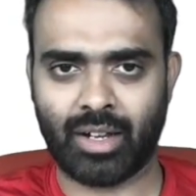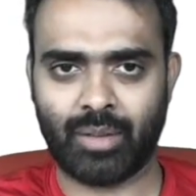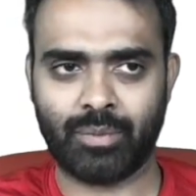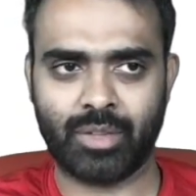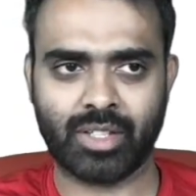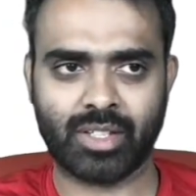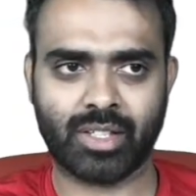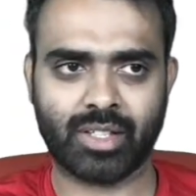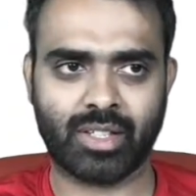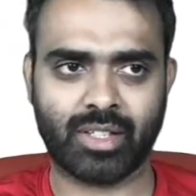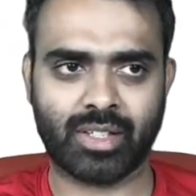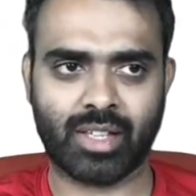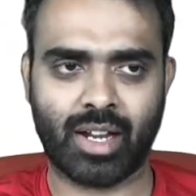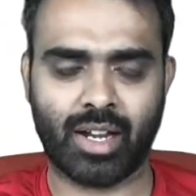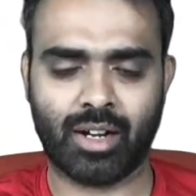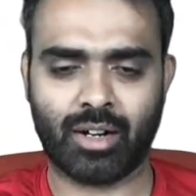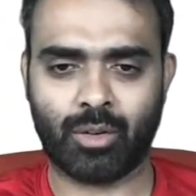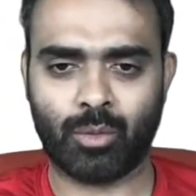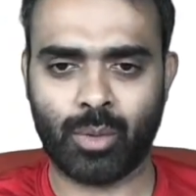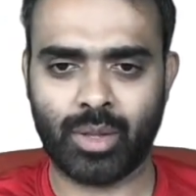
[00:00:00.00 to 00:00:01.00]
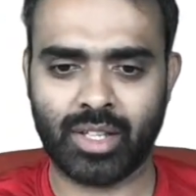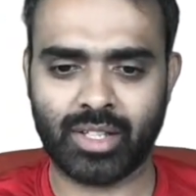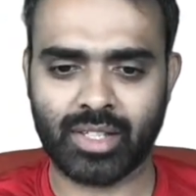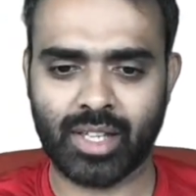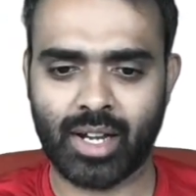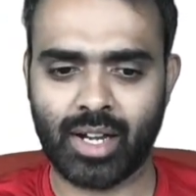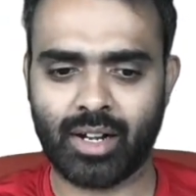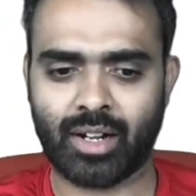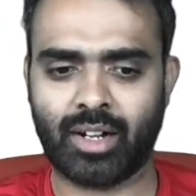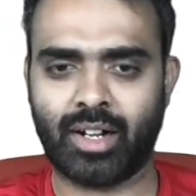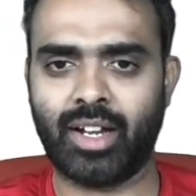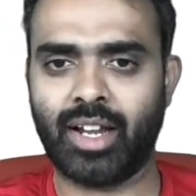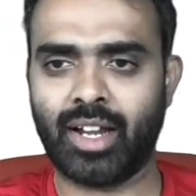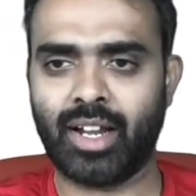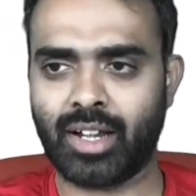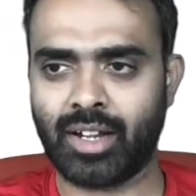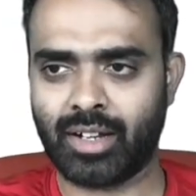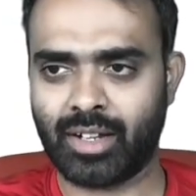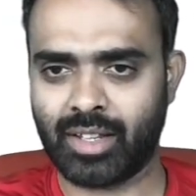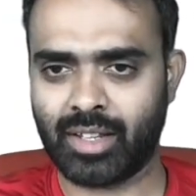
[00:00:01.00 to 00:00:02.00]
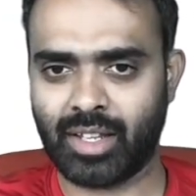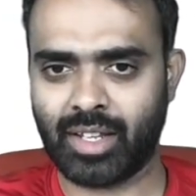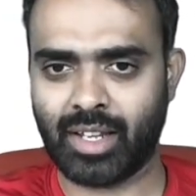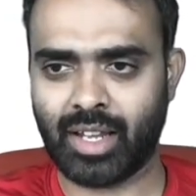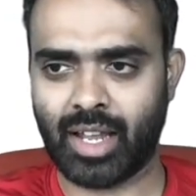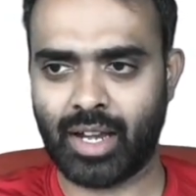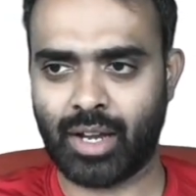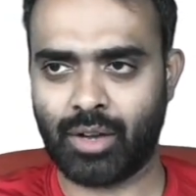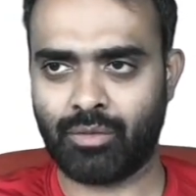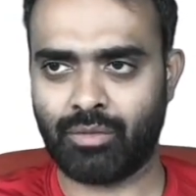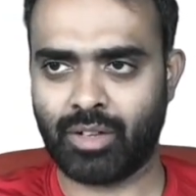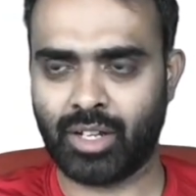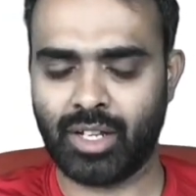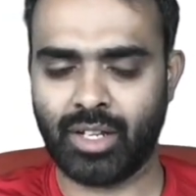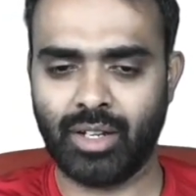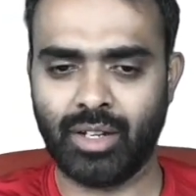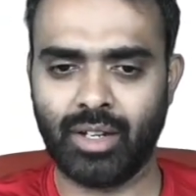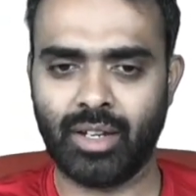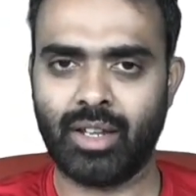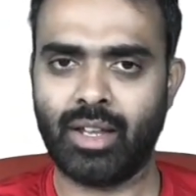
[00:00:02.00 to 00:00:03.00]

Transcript: this is the seller, when the seller created the NFT,